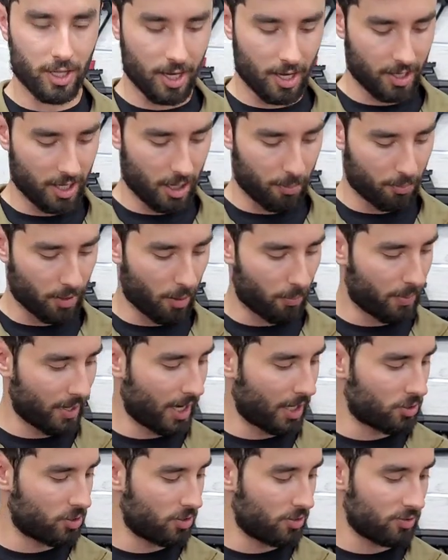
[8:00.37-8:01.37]
than a pump
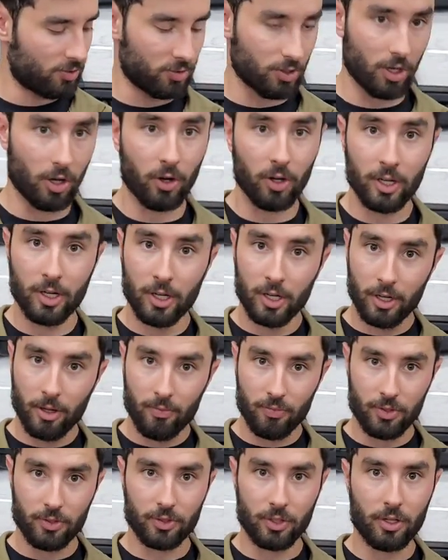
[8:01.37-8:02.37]
action, so
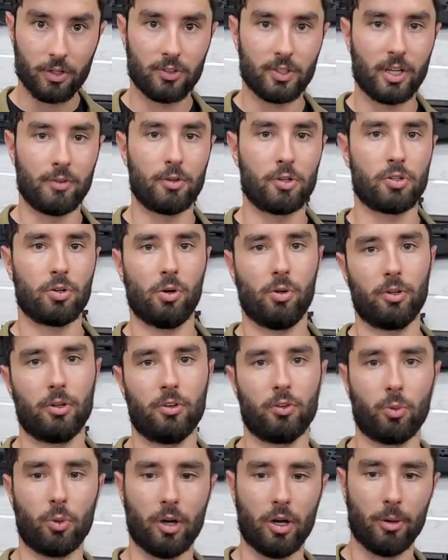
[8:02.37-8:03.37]
it's going to save your shoulder
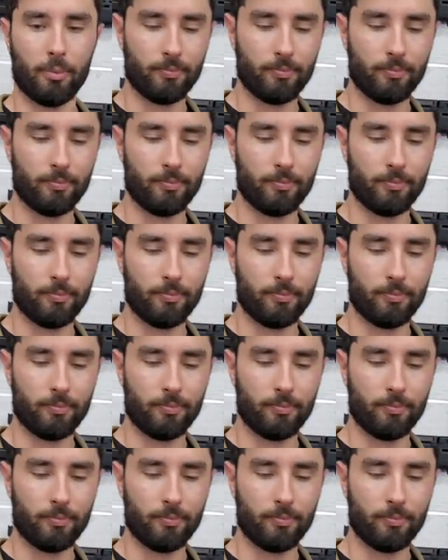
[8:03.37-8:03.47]
as well.